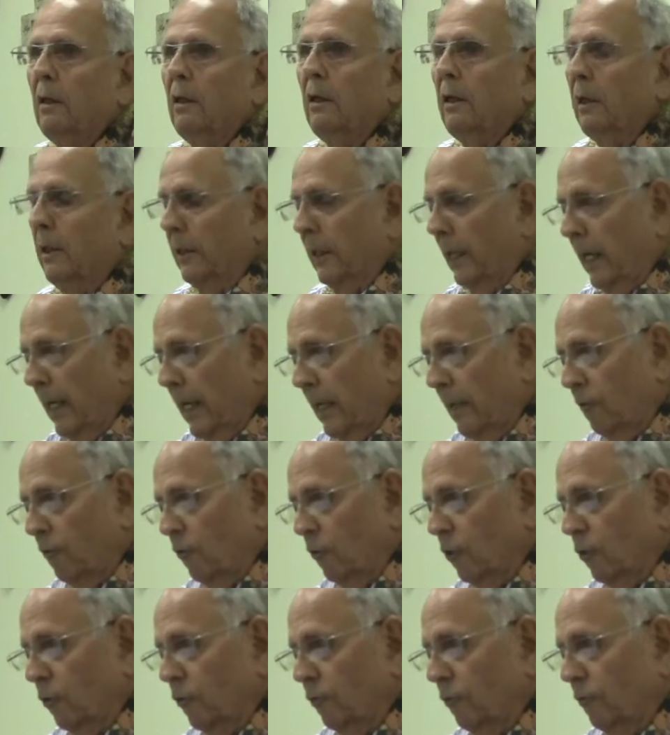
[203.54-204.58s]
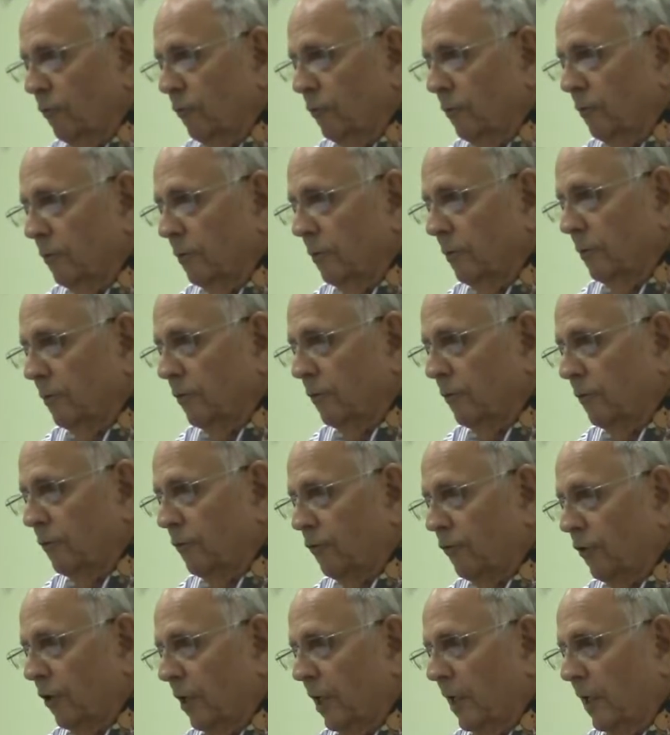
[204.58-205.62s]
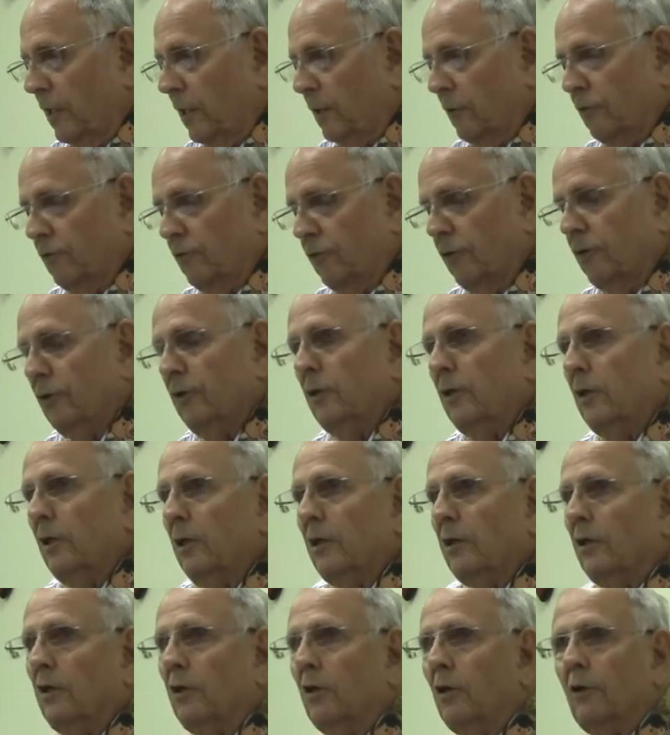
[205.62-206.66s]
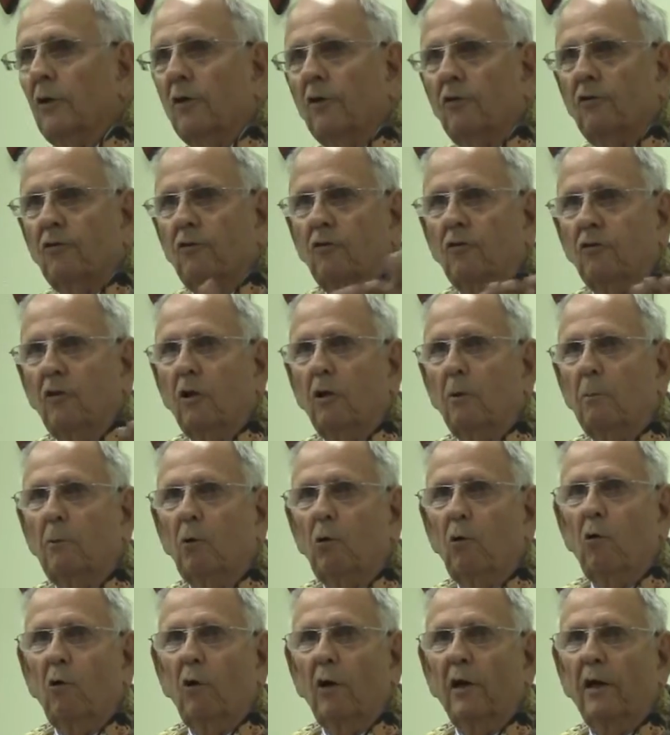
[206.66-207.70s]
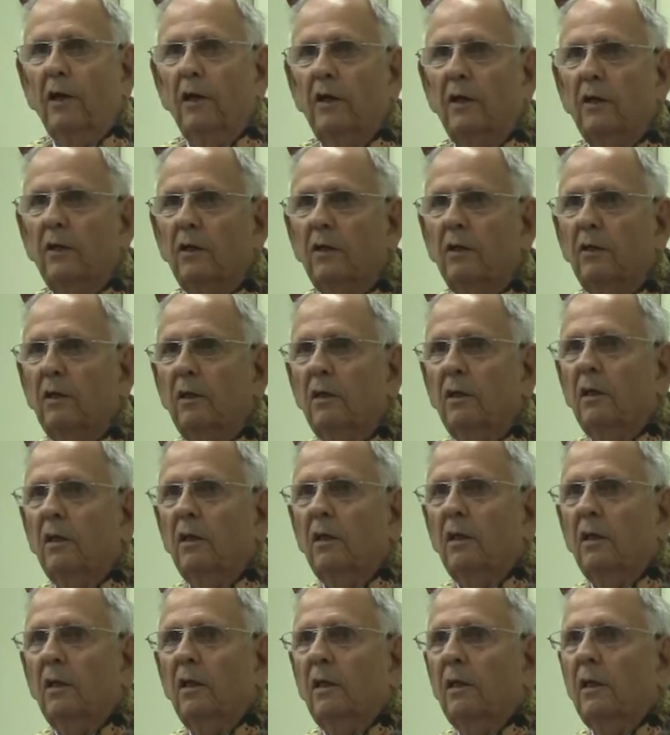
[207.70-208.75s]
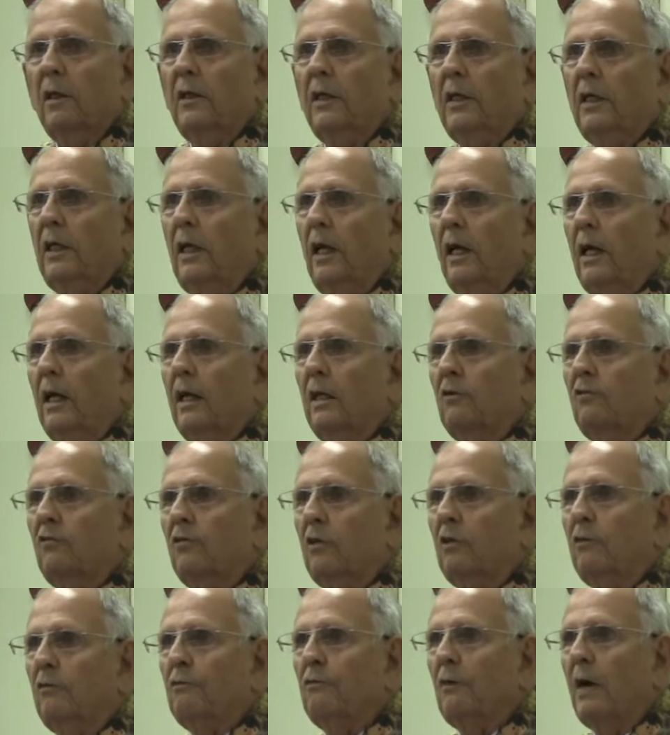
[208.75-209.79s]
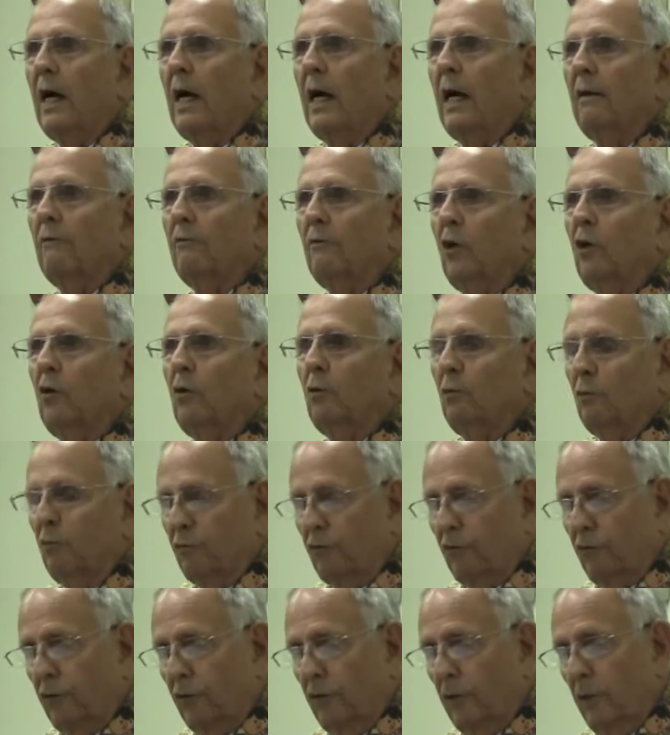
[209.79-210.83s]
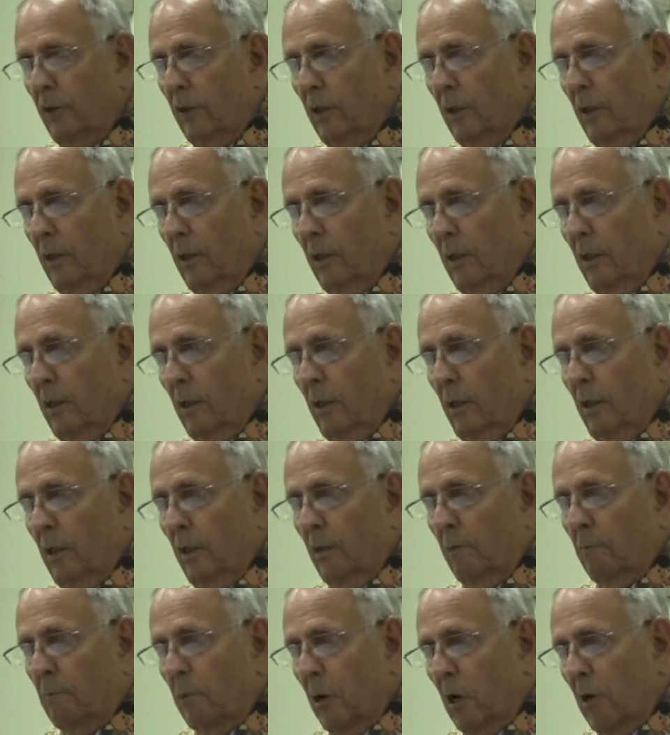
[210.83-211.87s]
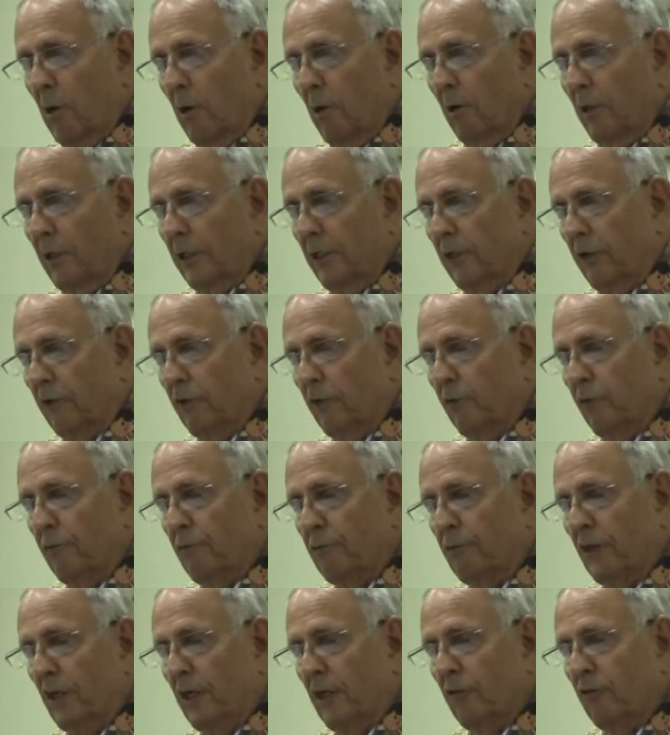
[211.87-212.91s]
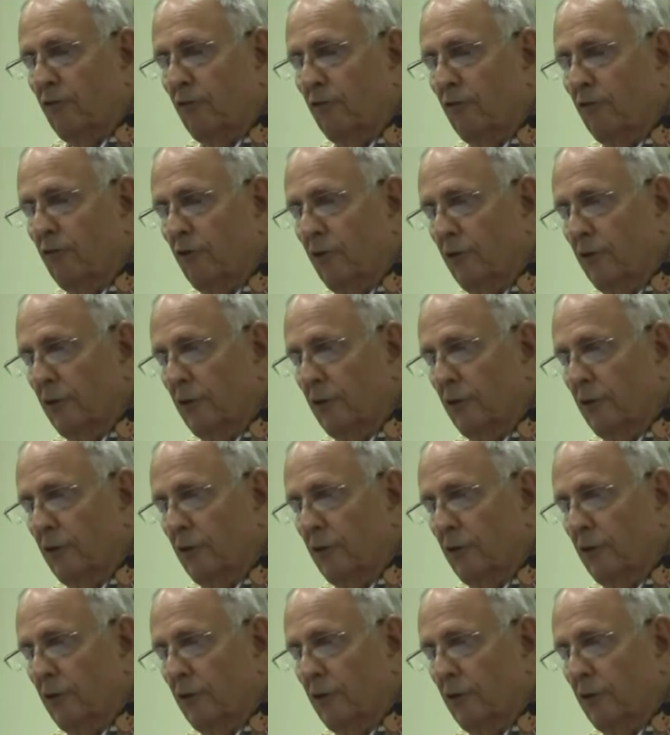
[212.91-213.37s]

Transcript: And Andrew says, "You know, there's this little boy, and he has these 5 loaves of barley and 2 fish.